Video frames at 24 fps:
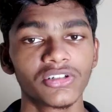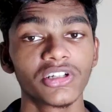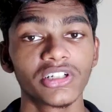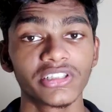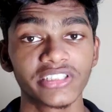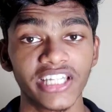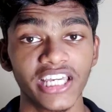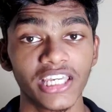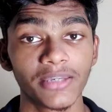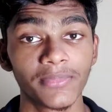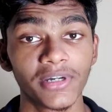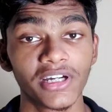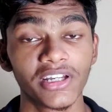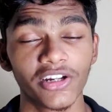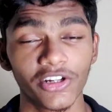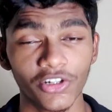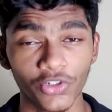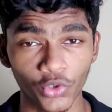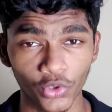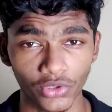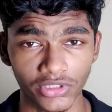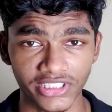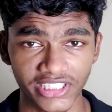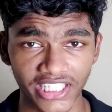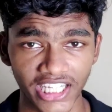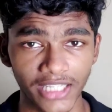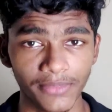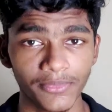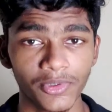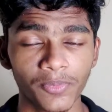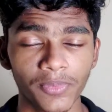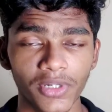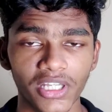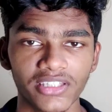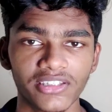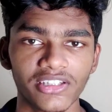turn on timer or know the
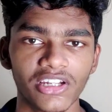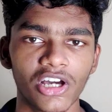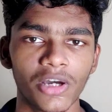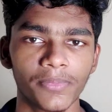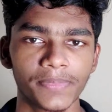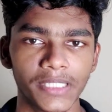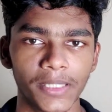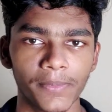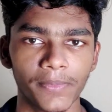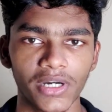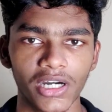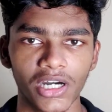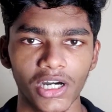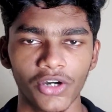time you plug the laptop